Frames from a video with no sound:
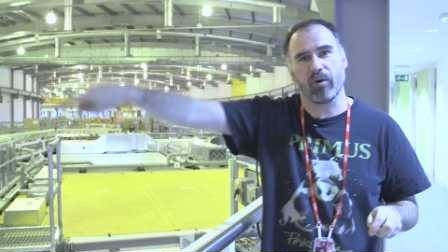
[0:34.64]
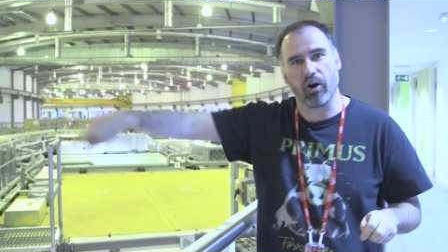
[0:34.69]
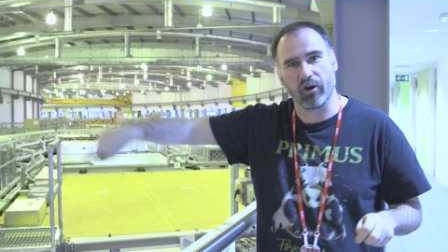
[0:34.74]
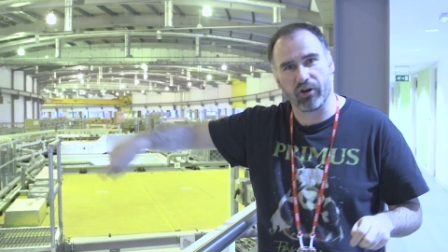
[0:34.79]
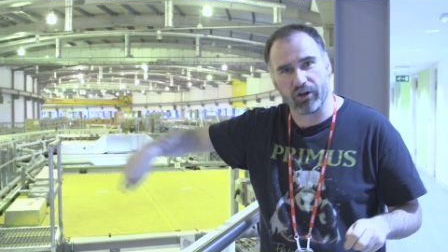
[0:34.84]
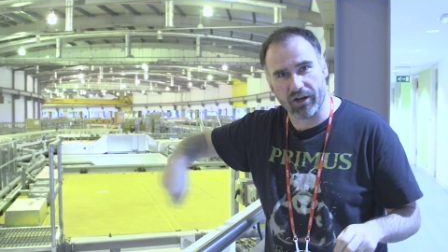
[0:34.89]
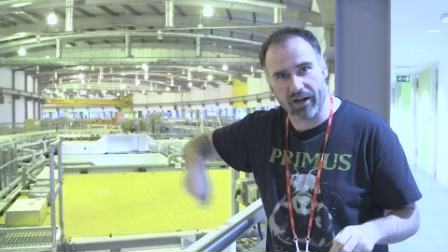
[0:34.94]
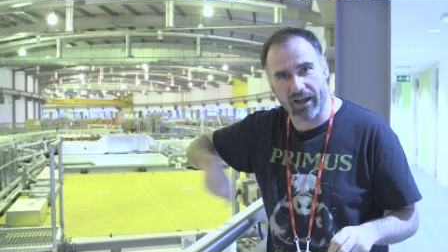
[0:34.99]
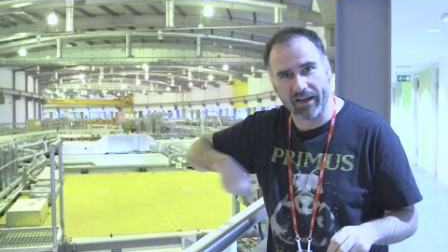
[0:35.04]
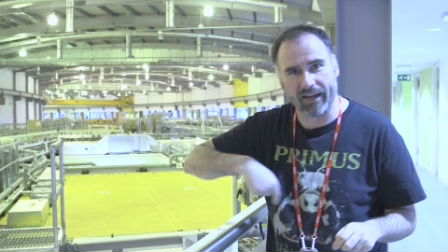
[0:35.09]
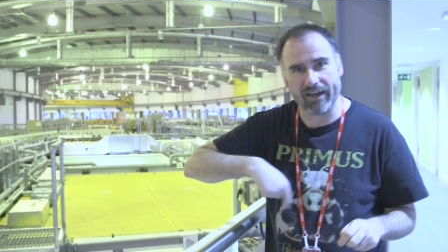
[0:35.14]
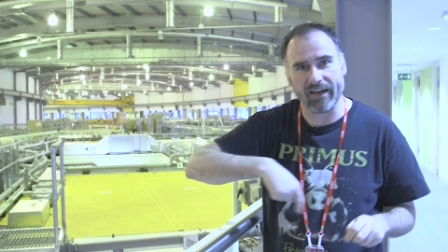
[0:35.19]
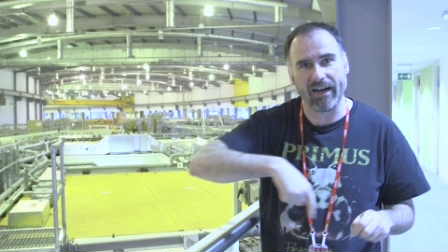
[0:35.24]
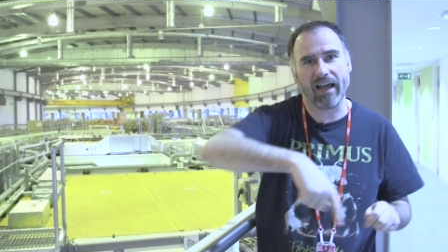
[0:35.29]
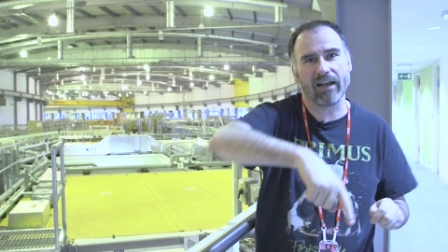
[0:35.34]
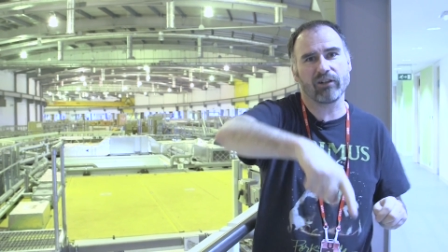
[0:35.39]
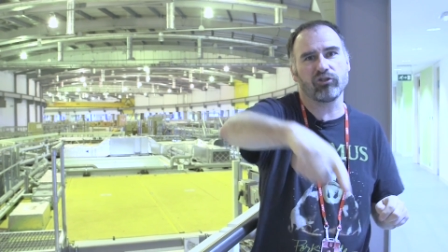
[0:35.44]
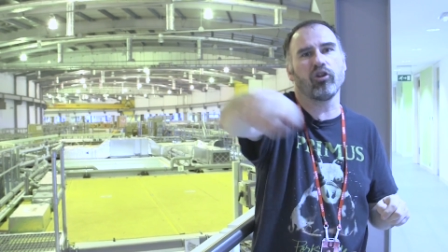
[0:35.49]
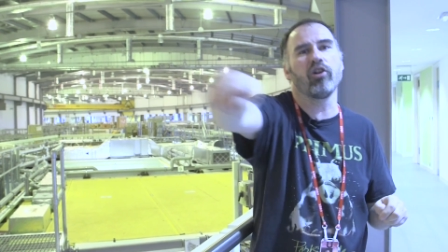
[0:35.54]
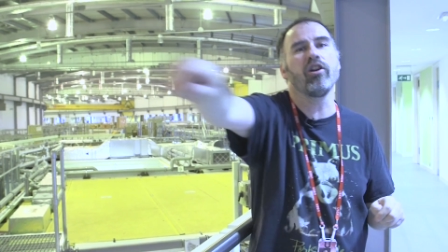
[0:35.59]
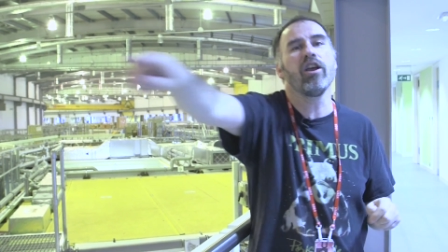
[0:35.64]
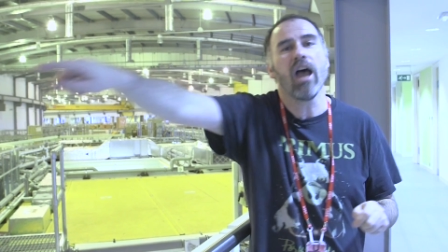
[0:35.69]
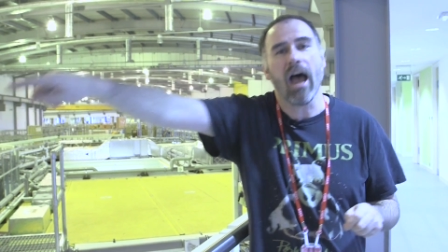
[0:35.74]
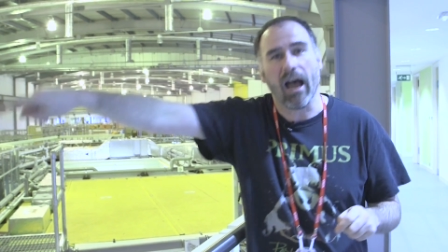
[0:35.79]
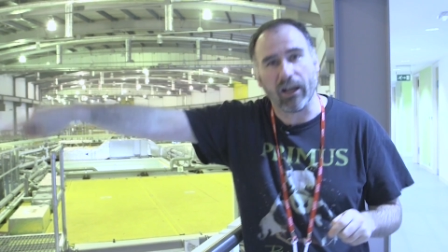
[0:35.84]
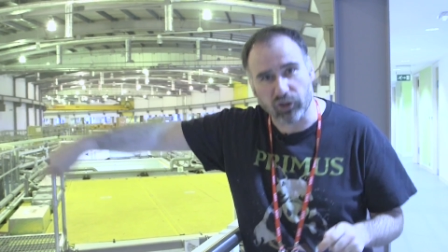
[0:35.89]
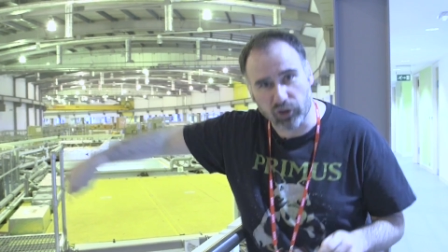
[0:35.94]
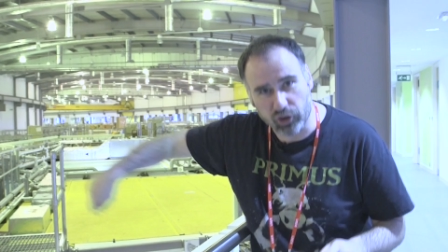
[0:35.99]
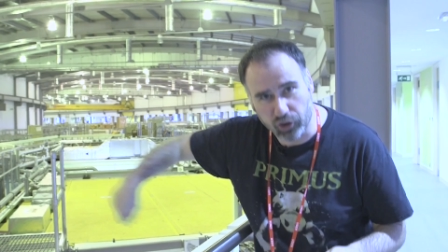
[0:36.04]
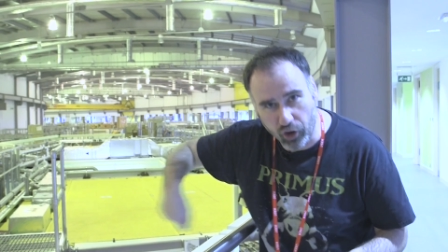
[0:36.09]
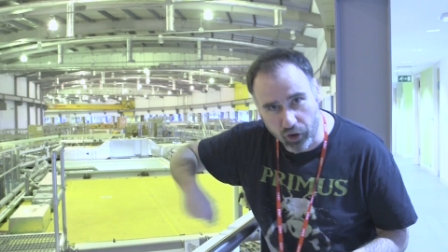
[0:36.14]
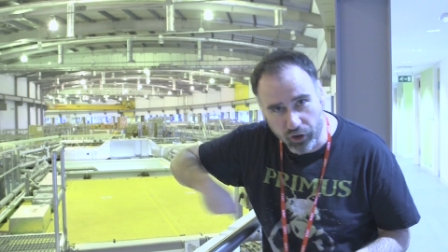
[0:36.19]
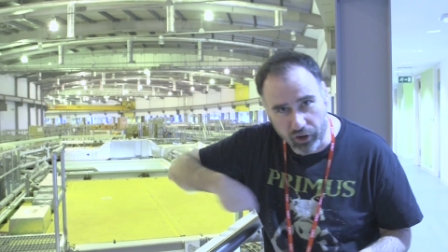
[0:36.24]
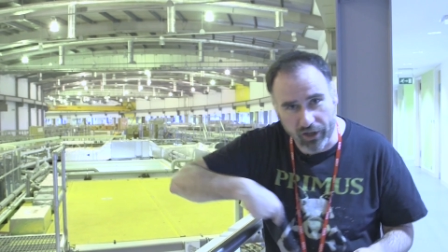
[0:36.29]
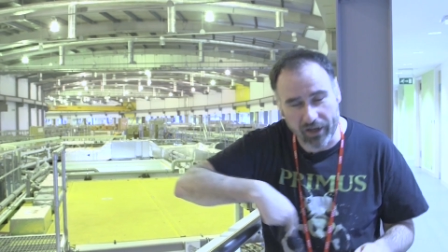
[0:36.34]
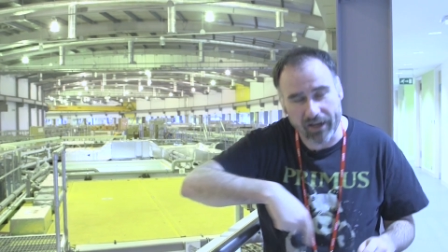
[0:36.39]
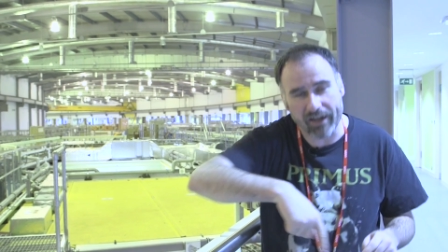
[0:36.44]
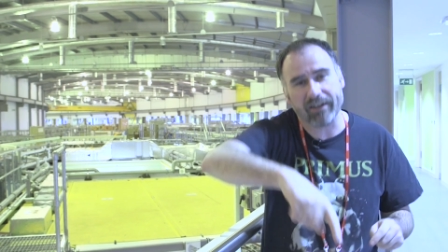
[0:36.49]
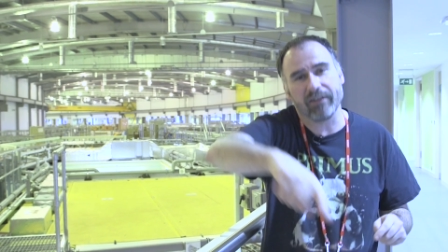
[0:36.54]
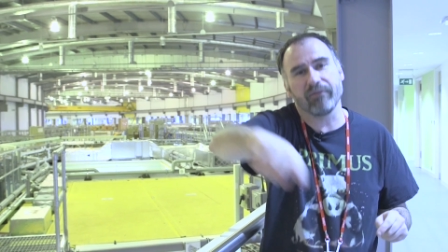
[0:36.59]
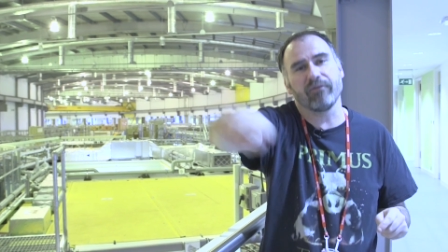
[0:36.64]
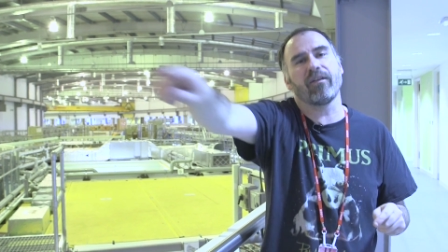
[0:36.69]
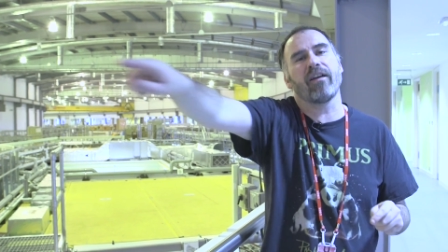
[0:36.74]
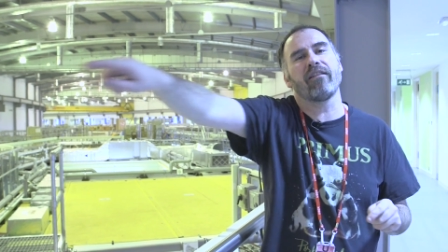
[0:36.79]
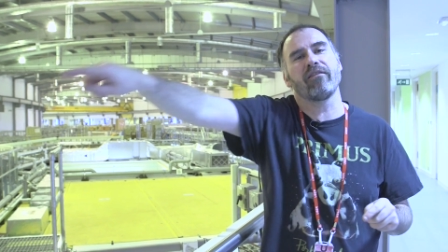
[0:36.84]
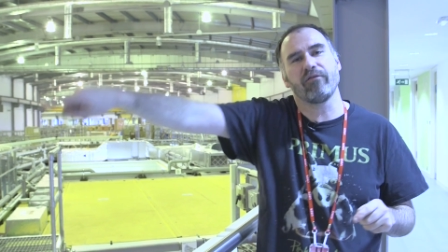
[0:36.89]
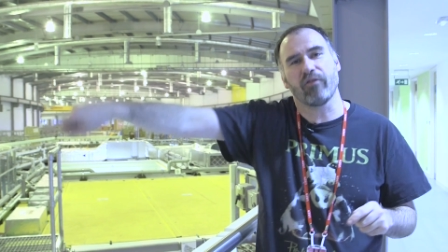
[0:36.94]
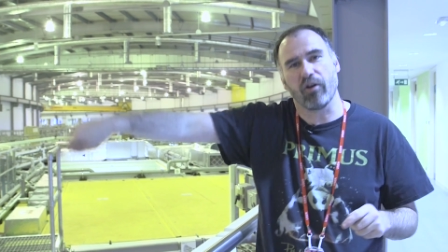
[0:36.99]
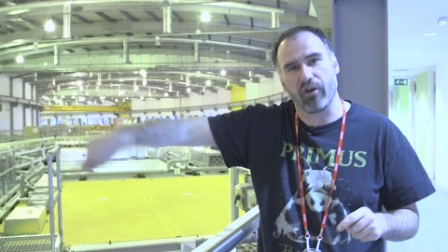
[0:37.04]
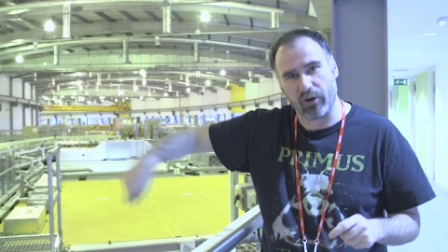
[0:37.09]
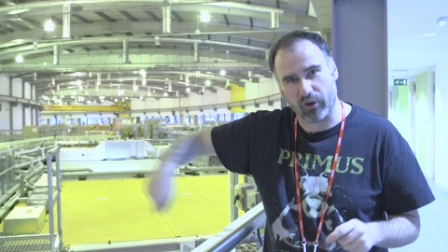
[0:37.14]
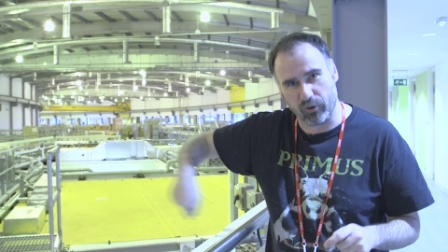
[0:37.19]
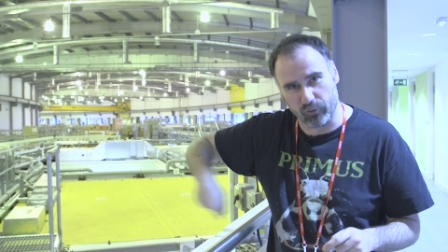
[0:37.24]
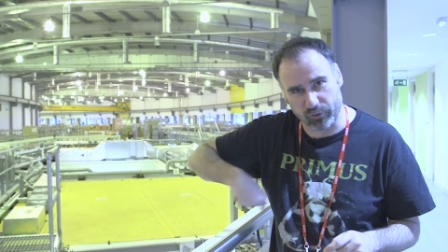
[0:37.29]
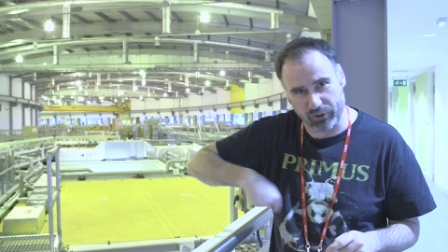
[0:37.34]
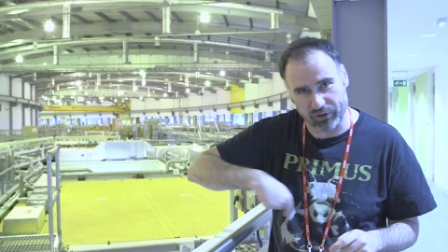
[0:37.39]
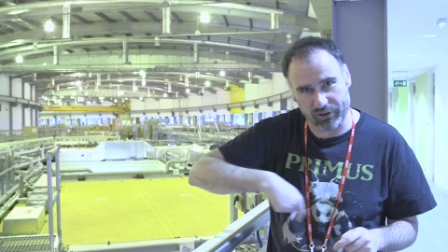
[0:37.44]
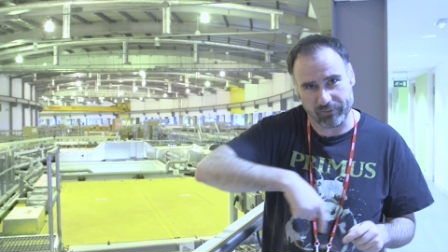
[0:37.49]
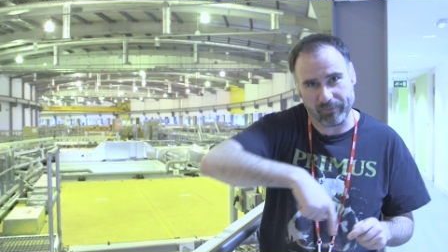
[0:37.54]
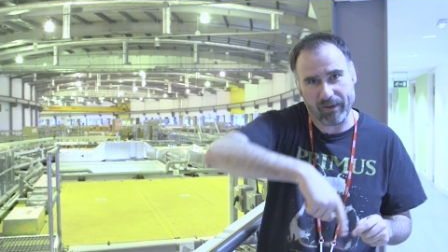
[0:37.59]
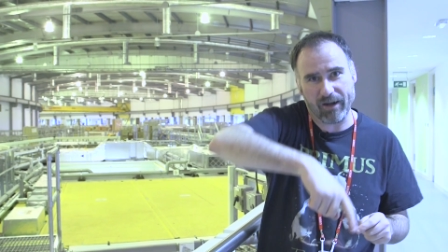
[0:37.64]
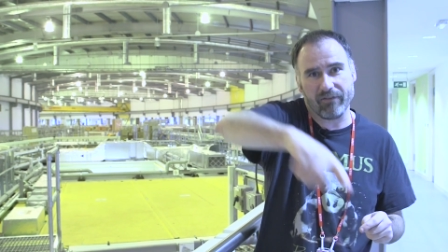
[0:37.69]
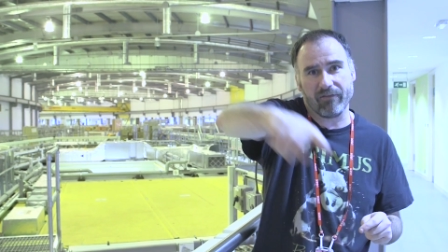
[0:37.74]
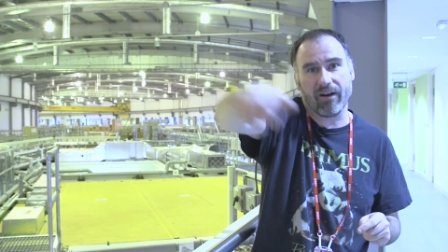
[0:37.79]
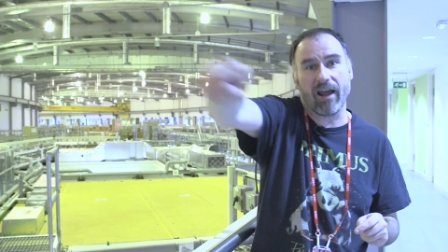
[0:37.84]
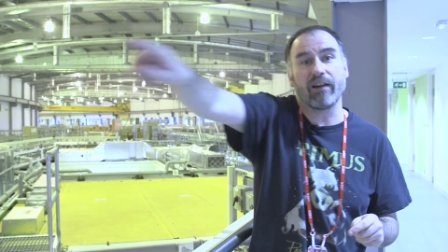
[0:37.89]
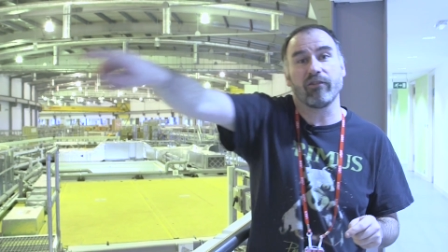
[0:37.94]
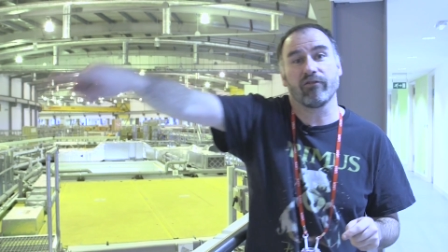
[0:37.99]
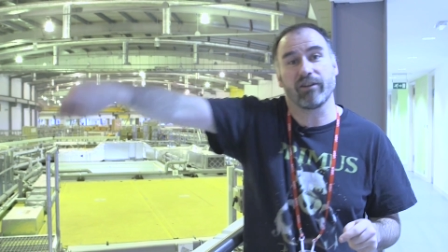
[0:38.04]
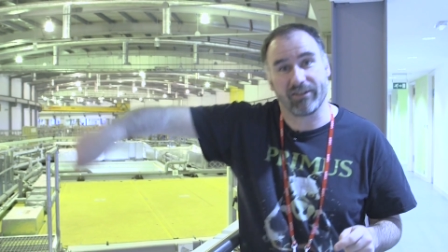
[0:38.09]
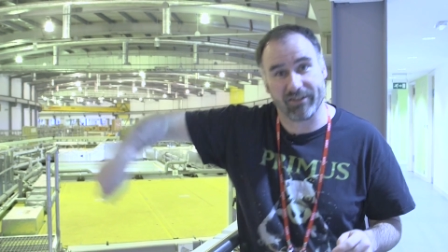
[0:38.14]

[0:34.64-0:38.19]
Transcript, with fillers: particle like an electron and circulate it very, very close to the speed of light, or